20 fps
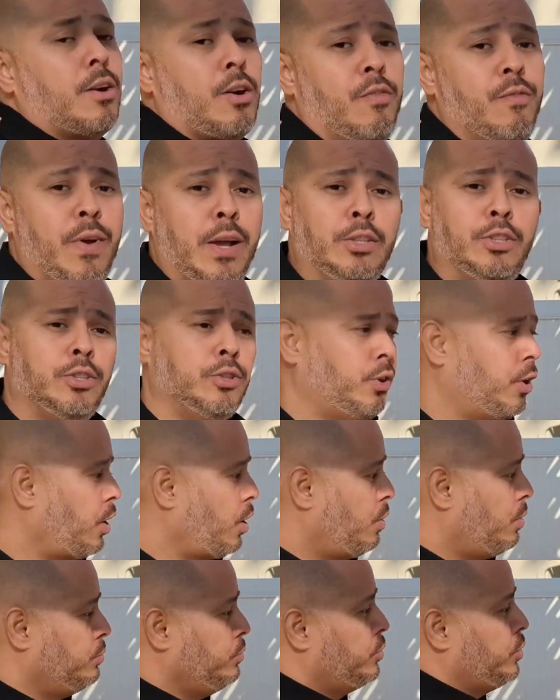Conventional
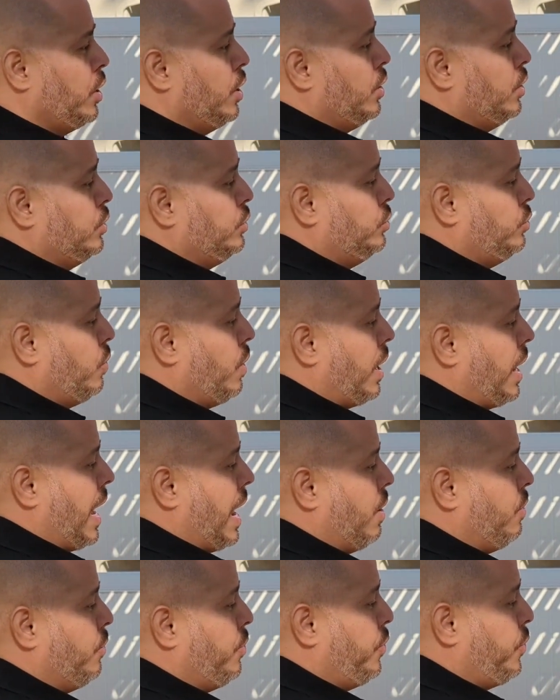loans do
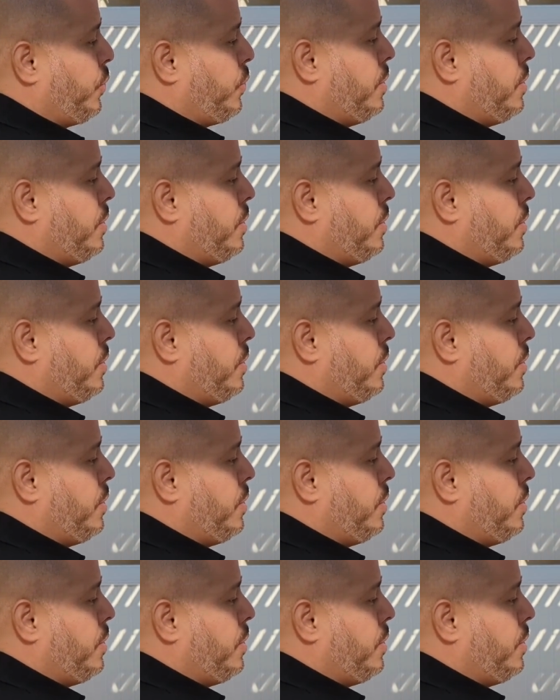allow